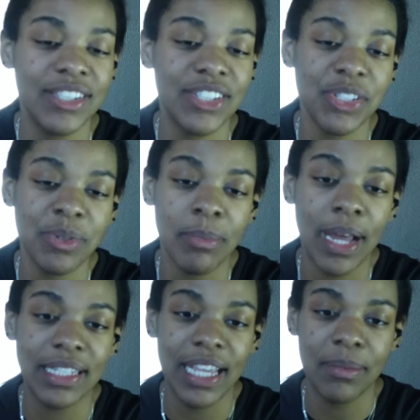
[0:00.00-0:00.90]
need a ginger ale,
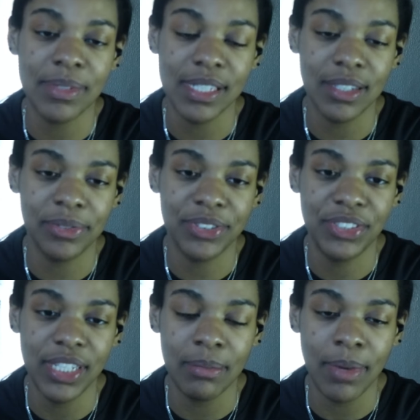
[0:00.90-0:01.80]
my damn self.
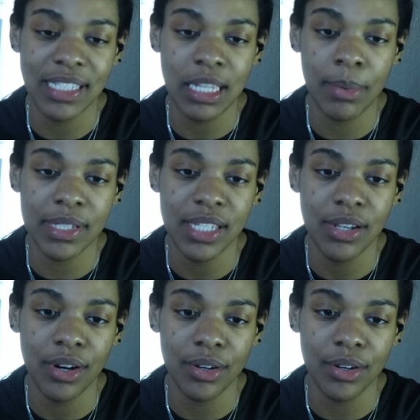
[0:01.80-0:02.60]
Shit, my stomach still